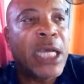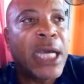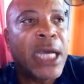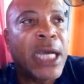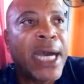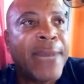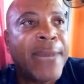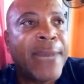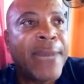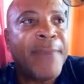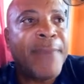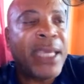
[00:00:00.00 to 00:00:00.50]

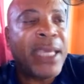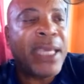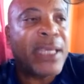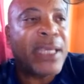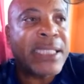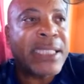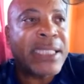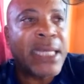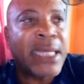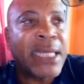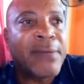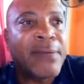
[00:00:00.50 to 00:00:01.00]
and make
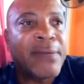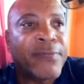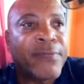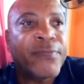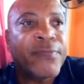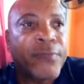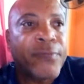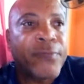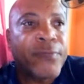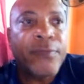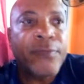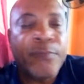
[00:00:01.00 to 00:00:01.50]
yourself
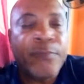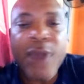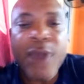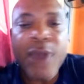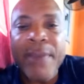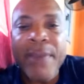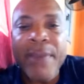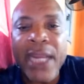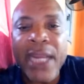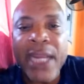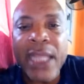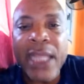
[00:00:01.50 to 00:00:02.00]

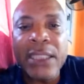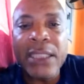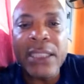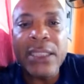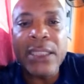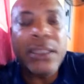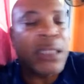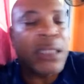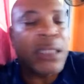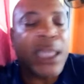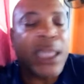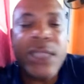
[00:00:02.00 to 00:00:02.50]
prominent,
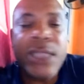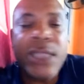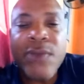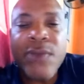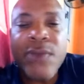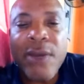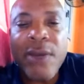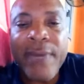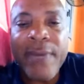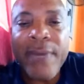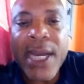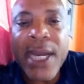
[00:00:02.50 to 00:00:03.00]
nothing is wrong
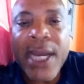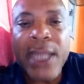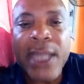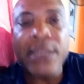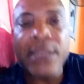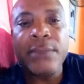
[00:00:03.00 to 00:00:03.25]
with that.